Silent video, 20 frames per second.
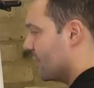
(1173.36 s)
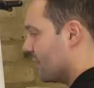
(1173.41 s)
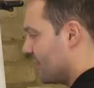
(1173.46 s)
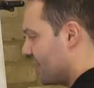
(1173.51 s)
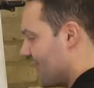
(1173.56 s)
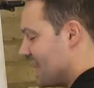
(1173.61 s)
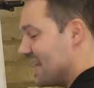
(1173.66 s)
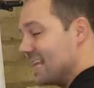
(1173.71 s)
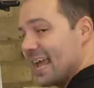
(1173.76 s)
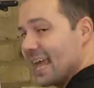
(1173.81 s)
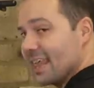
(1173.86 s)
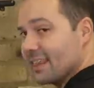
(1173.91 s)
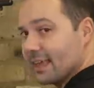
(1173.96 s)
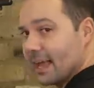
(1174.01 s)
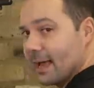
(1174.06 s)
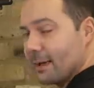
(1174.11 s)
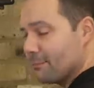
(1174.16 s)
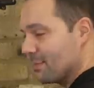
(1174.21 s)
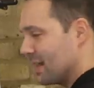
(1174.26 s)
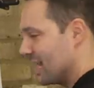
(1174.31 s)
They get
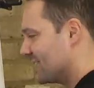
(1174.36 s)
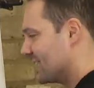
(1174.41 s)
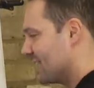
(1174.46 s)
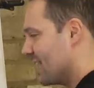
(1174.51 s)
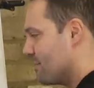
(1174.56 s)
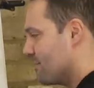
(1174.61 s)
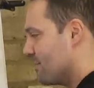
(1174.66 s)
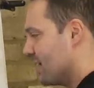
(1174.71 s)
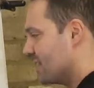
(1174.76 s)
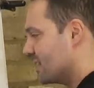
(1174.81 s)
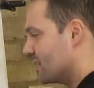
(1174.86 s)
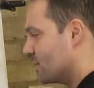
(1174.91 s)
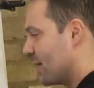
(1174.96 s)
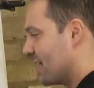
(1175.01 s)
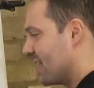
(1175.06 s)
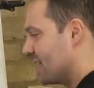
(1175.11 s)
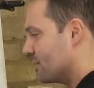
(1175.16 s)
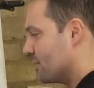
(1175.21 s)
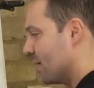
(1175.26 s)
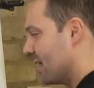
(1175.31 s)
that. Let's say mid
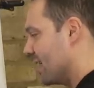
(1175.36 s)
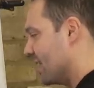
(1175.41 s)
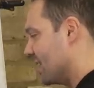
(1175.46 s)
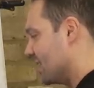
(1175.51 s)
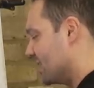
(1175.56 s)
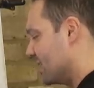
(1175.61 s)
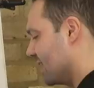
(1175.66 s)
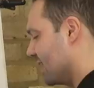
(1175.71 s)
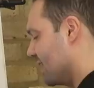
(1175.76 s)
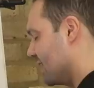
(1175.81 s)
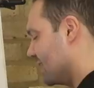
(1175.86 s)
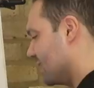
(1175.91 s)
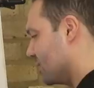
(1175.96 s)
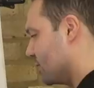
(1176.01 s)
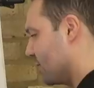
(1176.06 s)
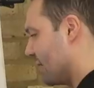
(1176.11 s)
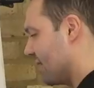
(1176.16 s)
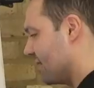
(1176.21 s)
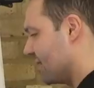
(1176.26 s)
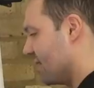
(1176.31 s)
2020s to, to
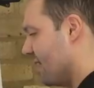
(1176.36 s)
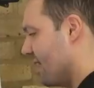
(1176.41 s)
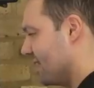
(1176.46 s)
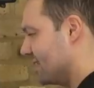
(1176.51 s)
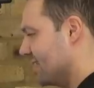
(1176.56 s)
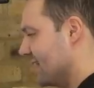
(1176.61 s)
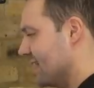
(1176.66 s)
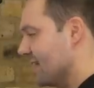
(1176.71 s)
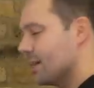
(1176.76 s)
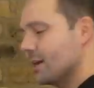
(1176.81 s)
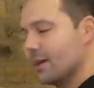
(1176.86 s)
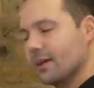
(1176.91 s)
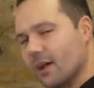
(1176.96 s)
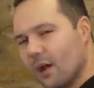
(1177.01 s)
2030,